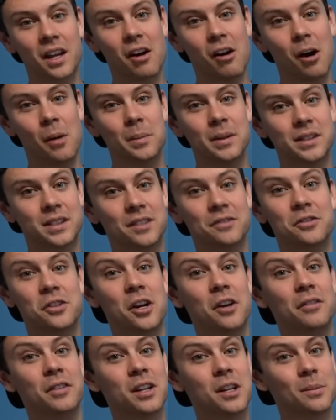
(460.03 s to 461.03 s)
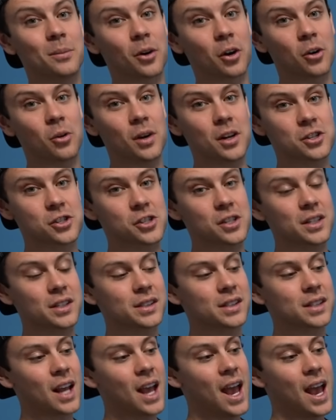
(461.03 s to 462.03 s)
the comments if you have any more
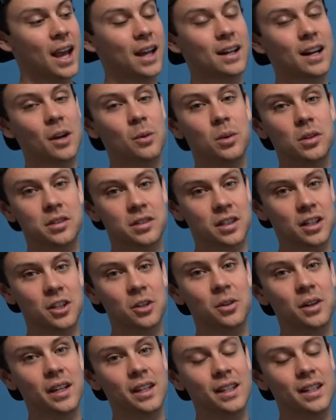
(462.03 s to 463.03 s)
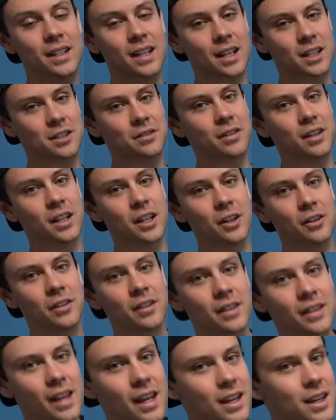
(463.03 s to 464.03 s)
questions, and I will see you in the next video.
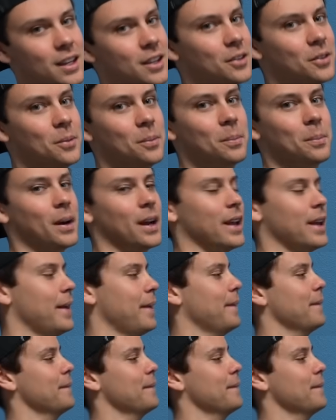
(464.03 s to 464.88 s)
Thank you, bye.